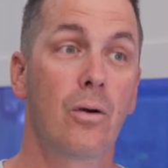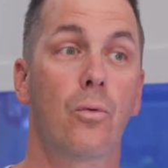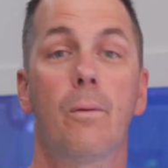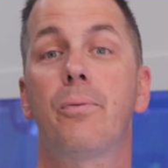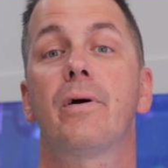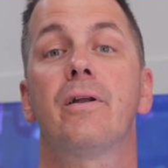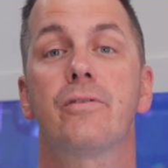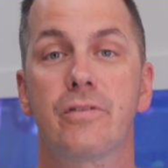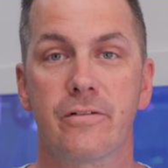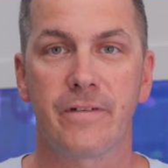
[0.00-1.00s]

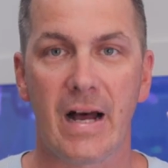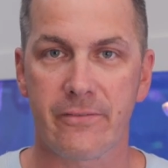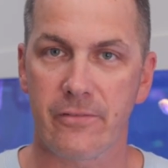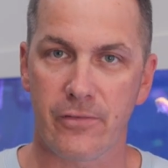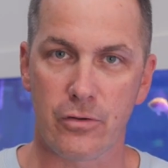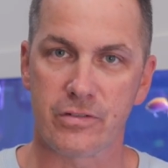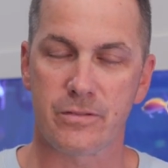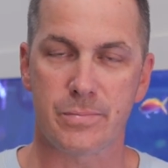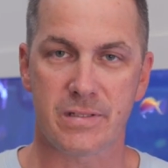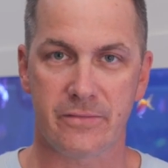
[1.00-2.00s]
1.025 if you're
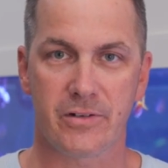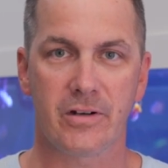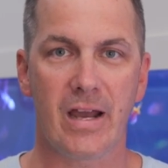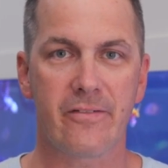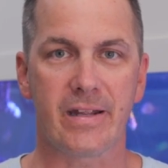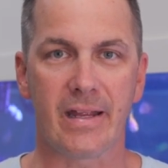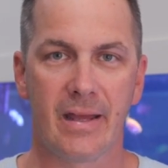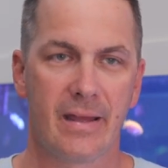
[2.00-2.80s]
using specific gravity.